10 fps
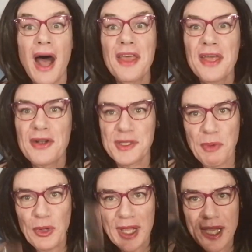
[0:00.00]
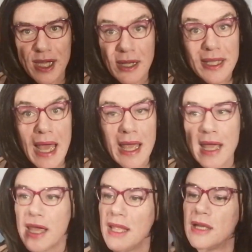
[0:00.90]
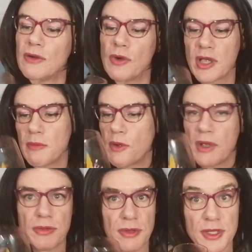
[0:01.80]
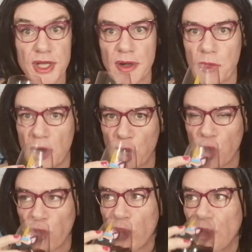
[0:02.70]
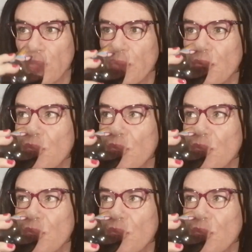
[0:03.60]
Hi there, it's Polly here. Yay! Working my way through the cherry wine.